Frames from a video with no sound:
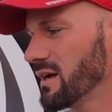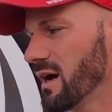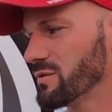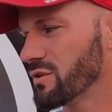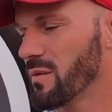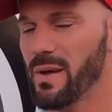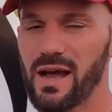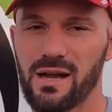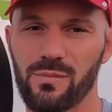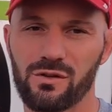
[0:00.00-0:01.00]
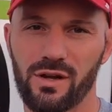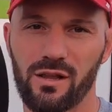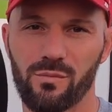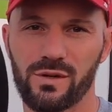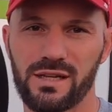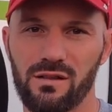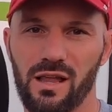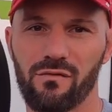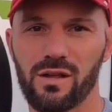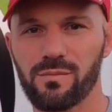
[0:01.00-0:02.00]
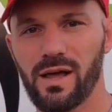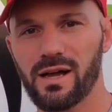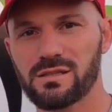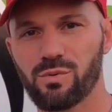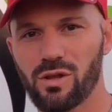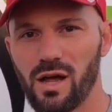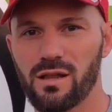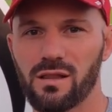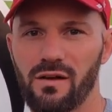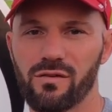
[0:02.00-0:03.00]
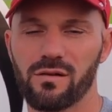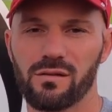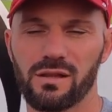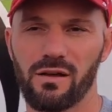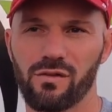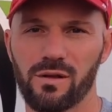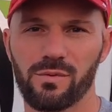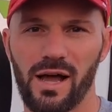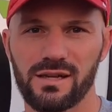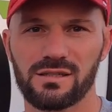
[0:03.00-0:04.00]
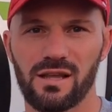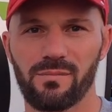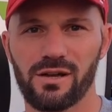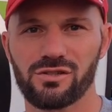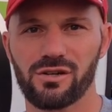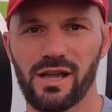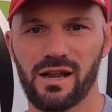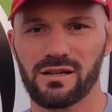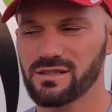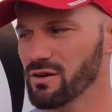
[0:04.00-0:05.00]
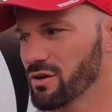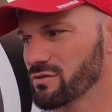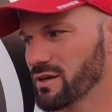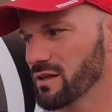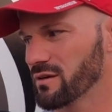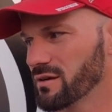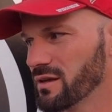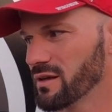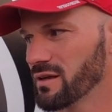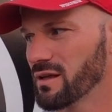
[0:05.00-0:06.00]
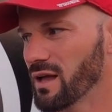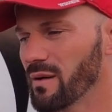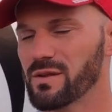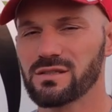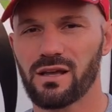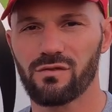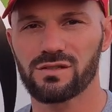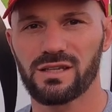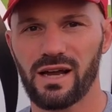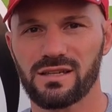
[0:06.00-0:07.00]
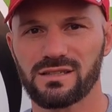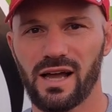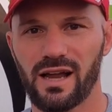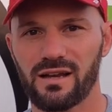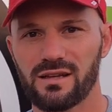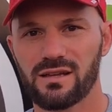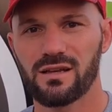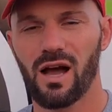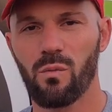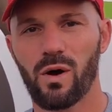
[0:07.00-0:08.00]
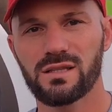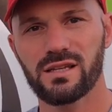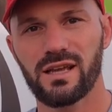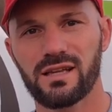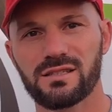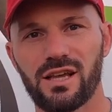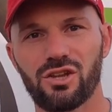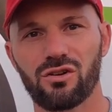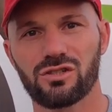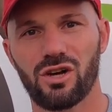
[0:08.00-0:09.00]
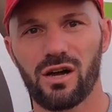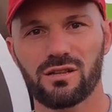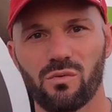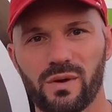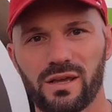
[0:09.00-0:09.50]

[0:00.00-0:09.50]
Um, so you'd back up the trailer, put down leveling blocks, pull onto the leveling, leveling blocks, and then measure again until your trailer um, is level side to side. Uh, once it is, then you'll chalk the